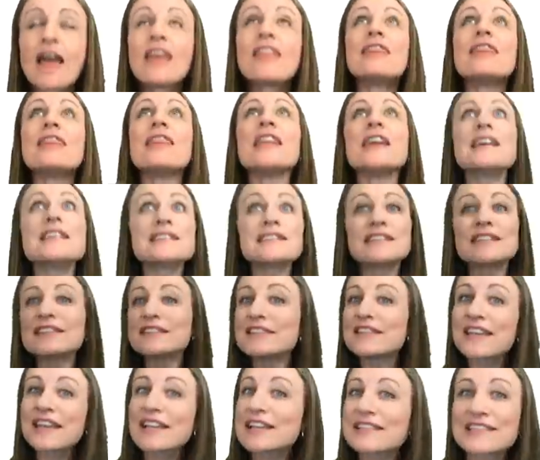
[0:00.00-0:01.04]
This is
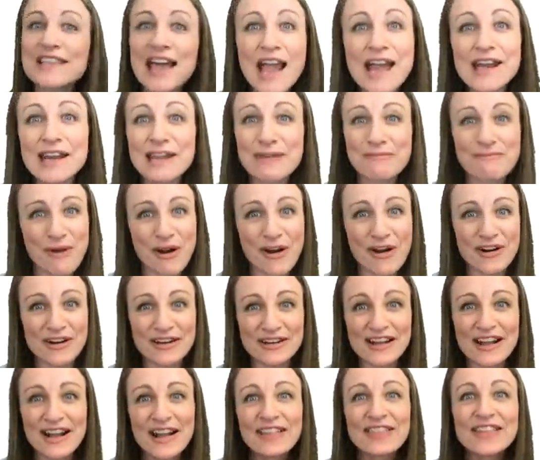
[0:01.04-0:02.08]
the exciting
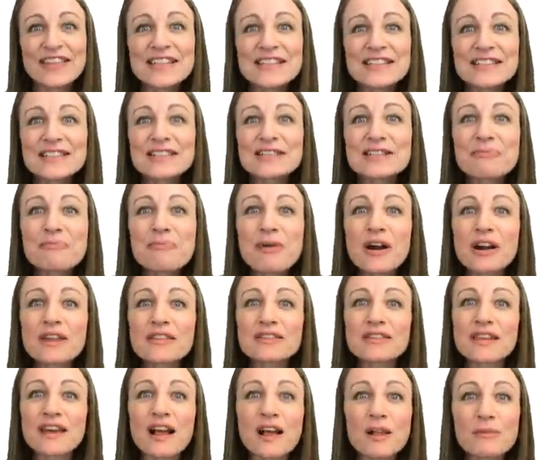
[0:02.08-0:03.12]
part. This is the part
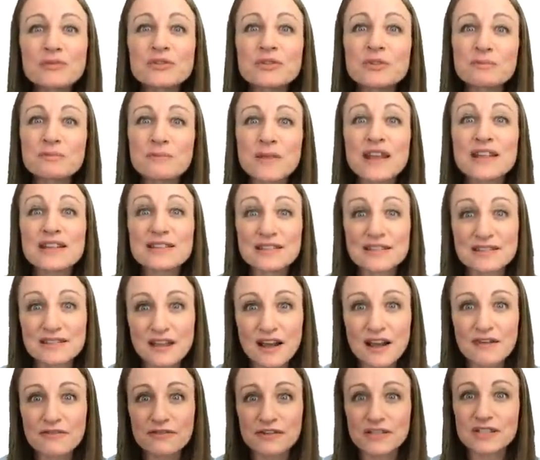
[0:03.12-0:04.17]
that helps you make
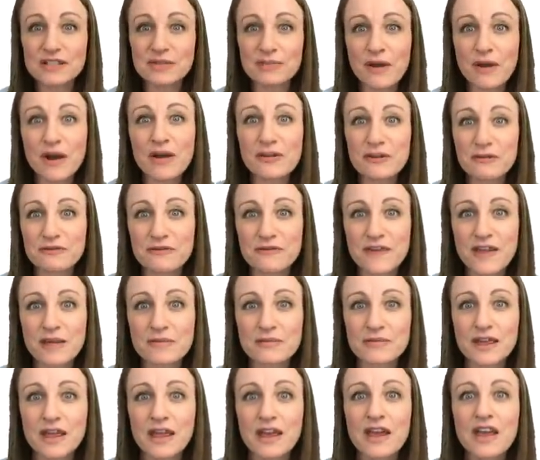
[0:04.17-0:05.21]
discoveries about your
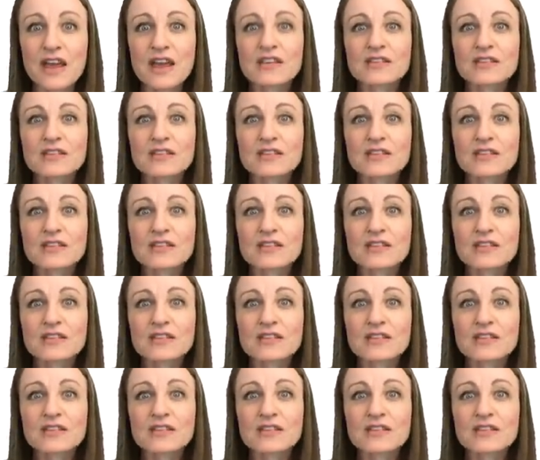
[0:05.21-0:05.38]
family.